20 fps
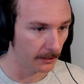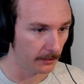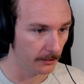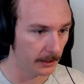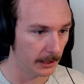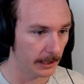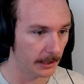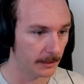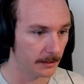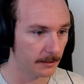
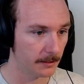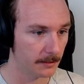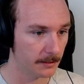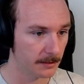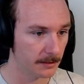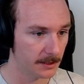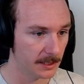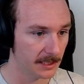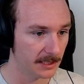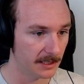unique
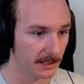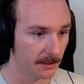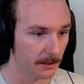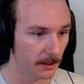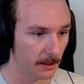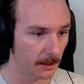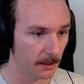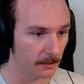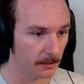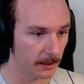
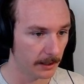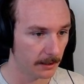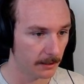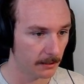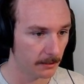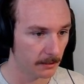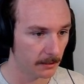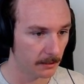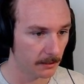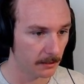CTR, link
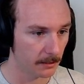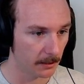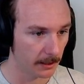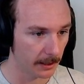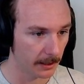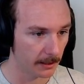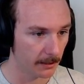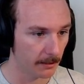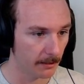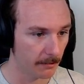
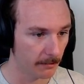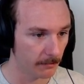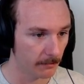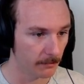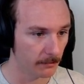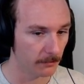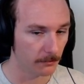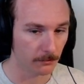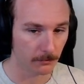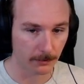
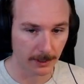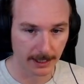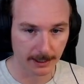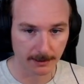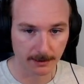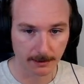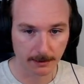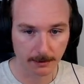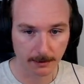click-through rate.